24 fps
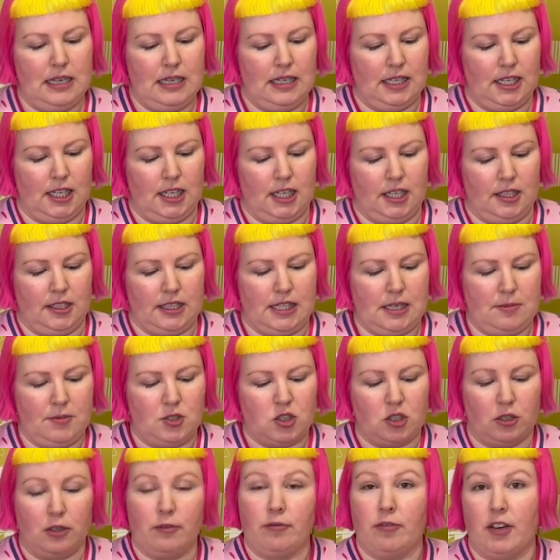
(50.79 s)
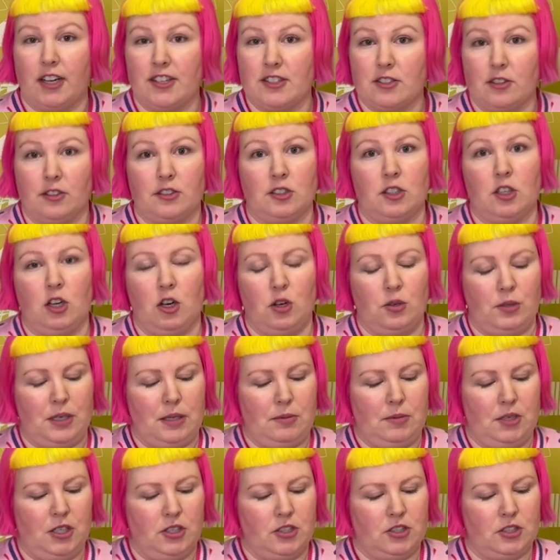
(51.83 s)
The image on the front's not the whole
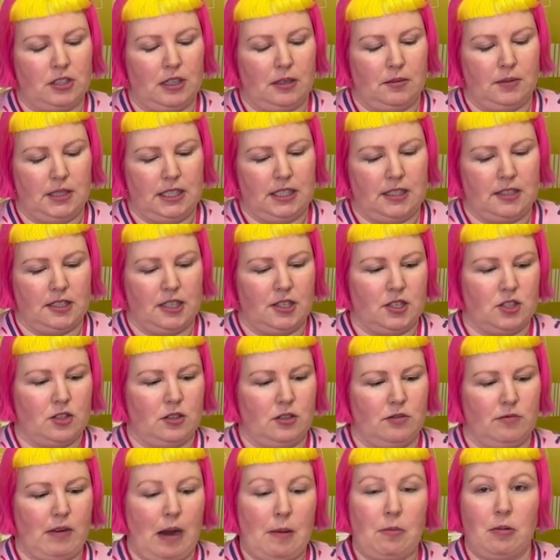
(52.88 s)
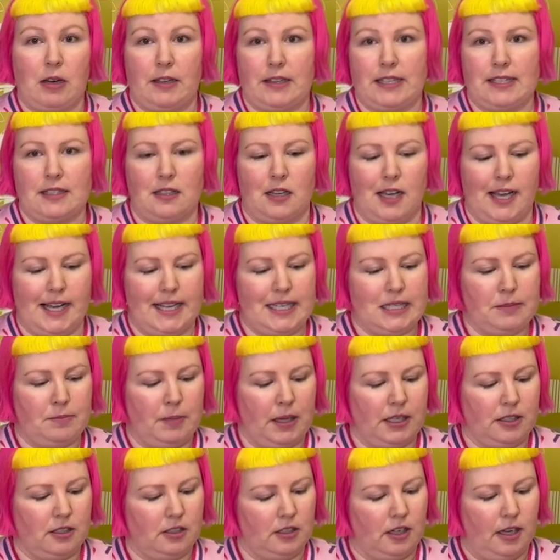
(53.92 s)
image. I mean, it does sort of wrap around the sides,
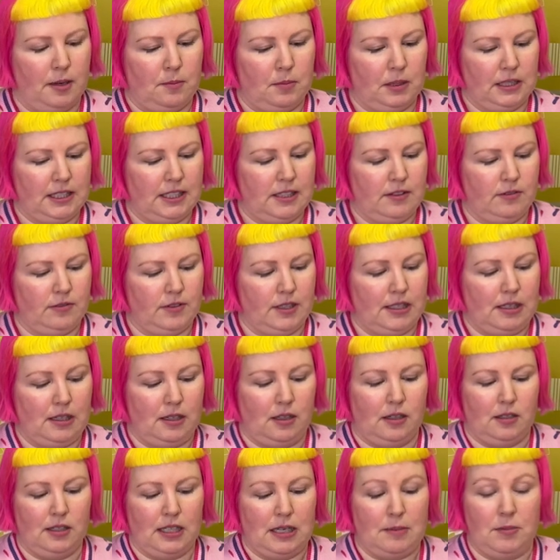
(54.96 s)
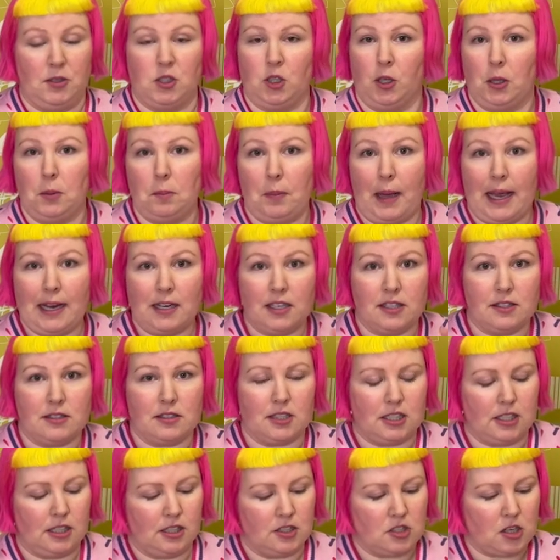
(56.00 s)
but I believe the image on the back is
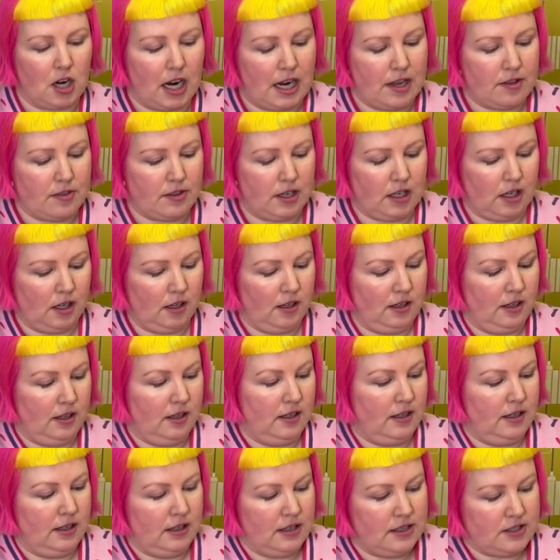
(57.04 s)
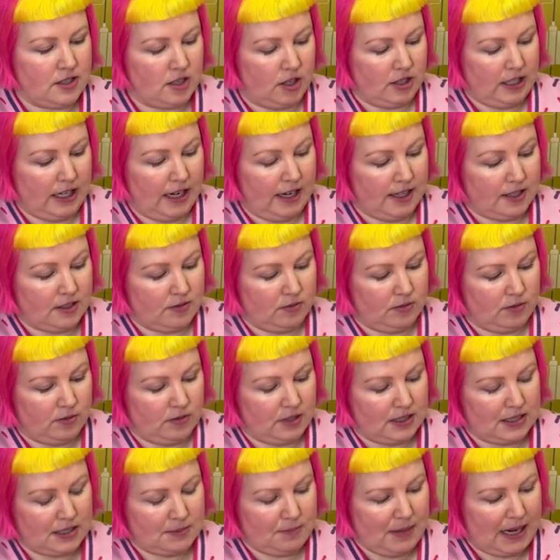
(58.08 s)
the entire thing. So yeah,
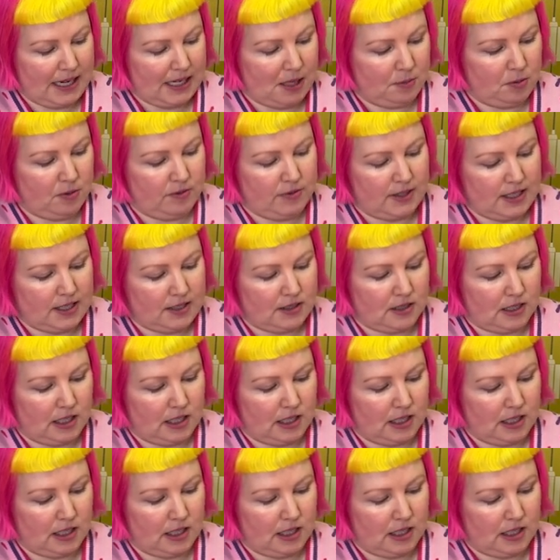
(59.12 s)
it's made up of these